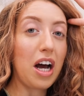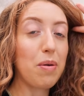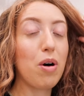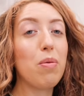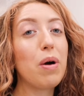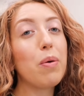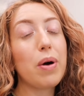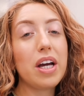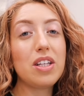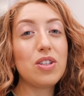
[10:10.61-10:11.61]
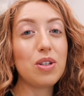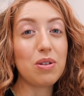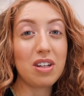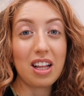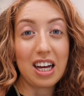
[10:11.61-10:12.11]
I'm on my way
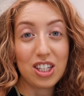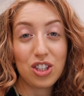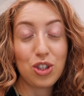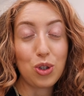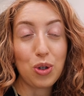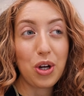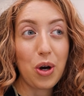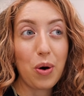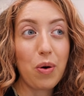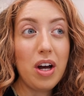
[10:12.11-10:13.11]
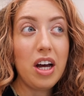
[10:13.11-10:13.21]
to the lash studio.